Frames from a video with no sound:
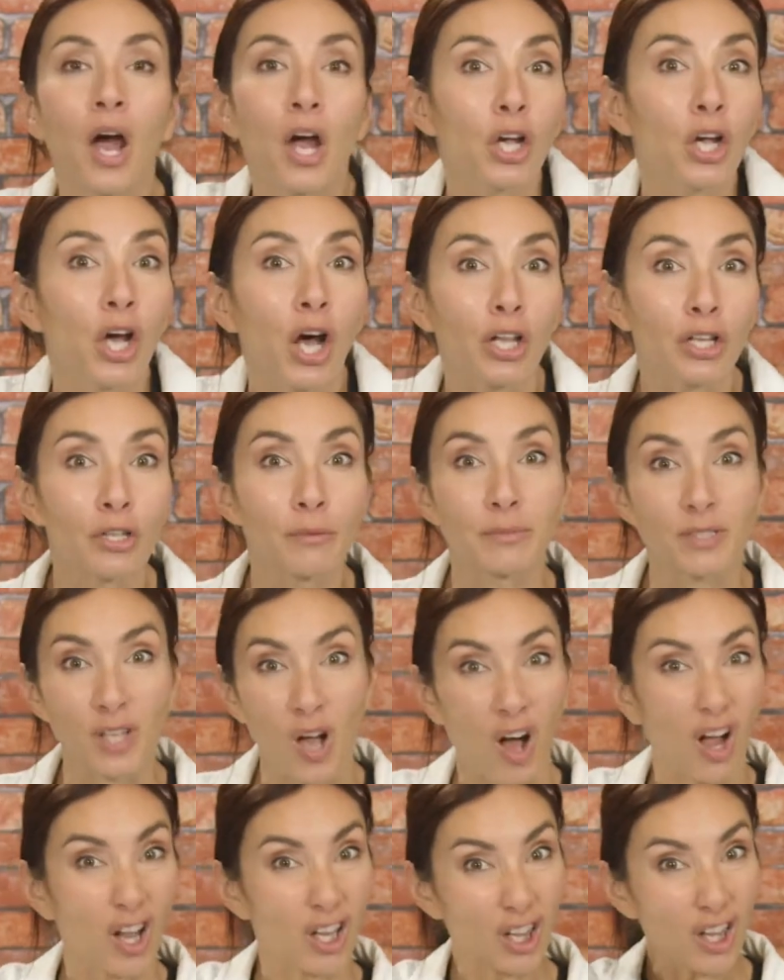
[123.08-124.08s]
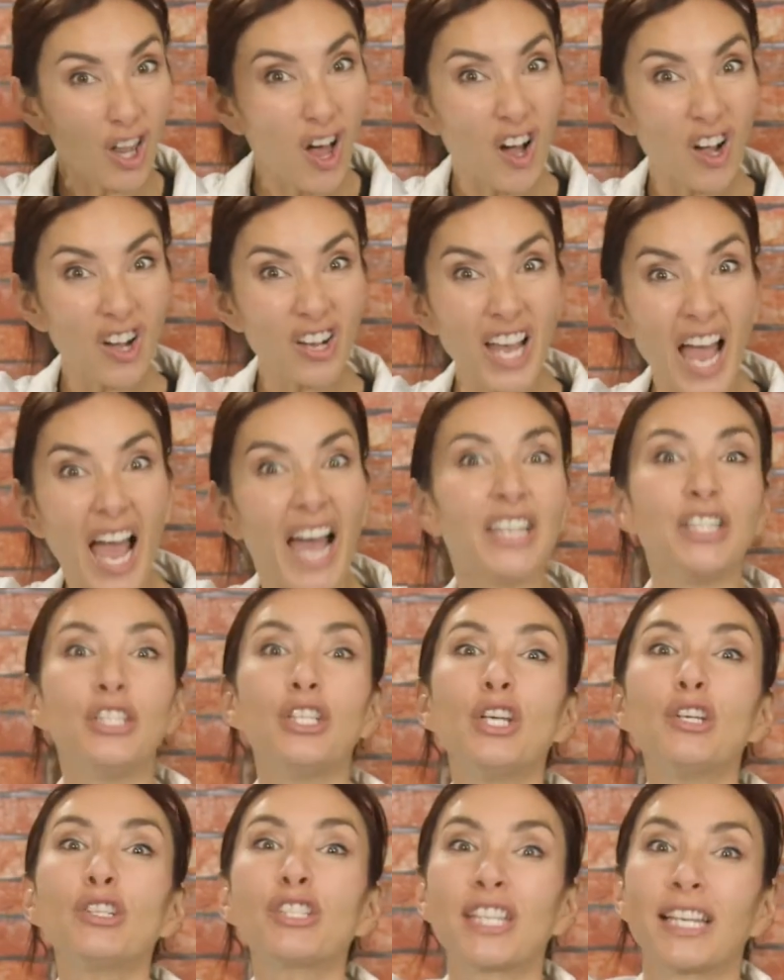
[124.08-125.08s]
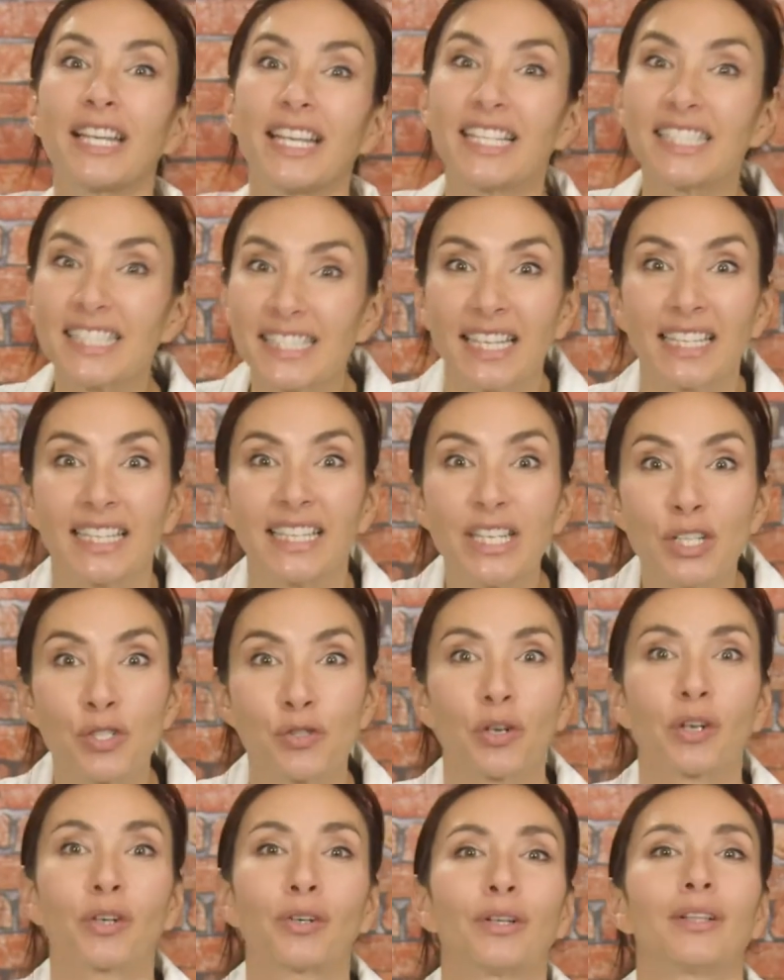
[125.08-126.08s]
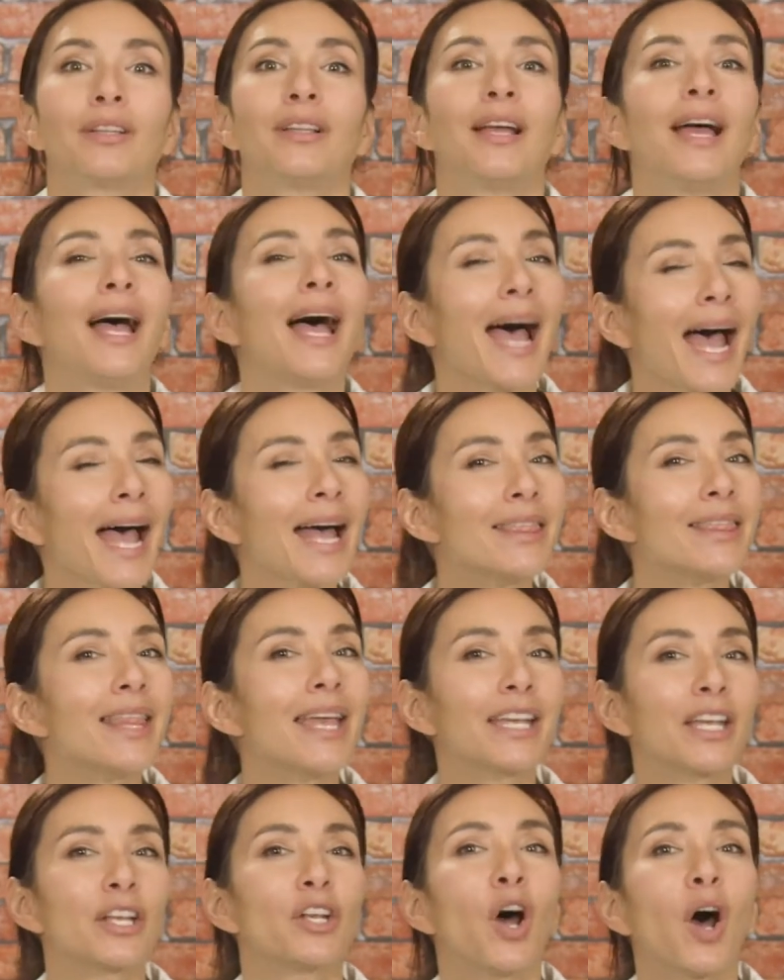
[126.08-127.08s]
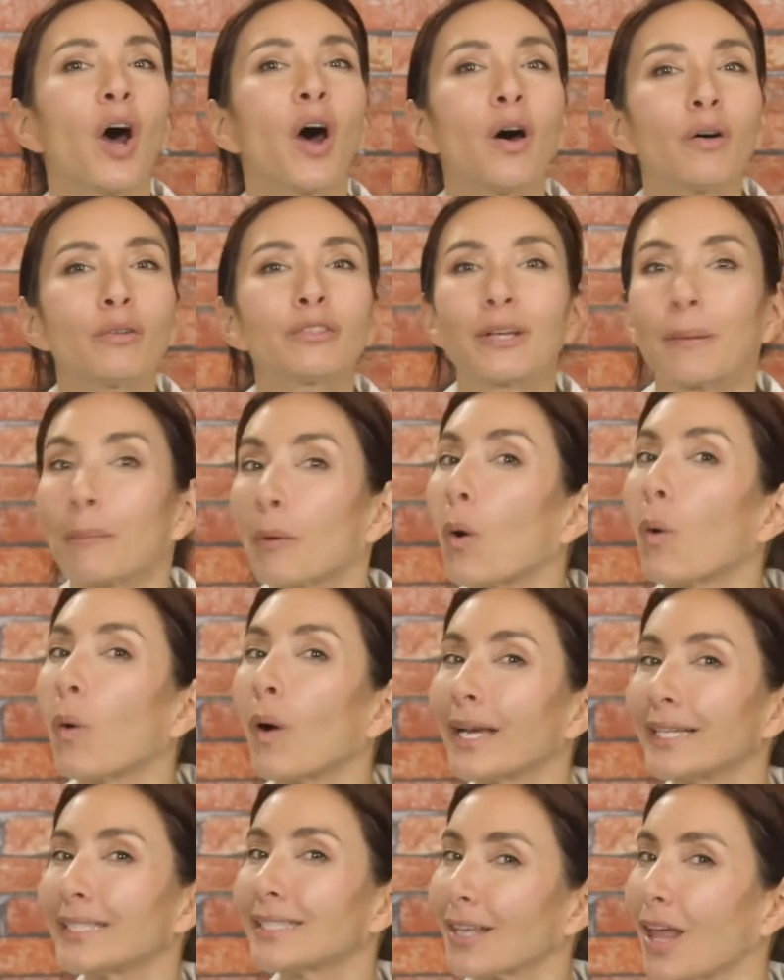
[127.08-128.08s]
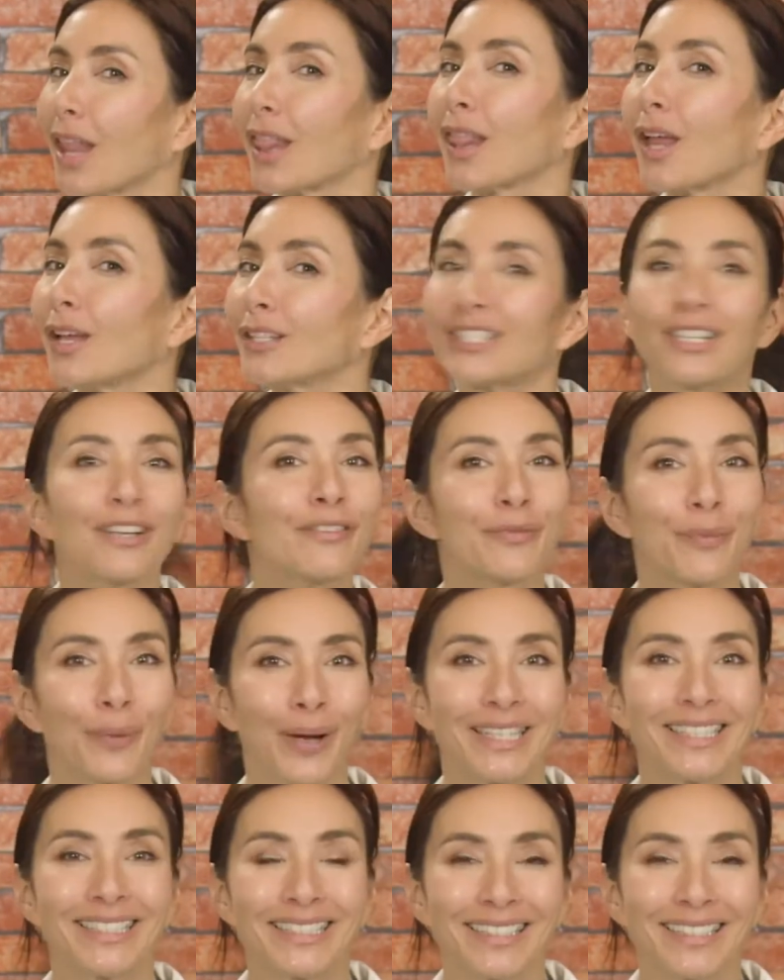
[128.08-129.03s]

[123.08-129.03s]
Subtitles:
Columns are long and usually cylindrical, and they can hold up quite a lot of weight.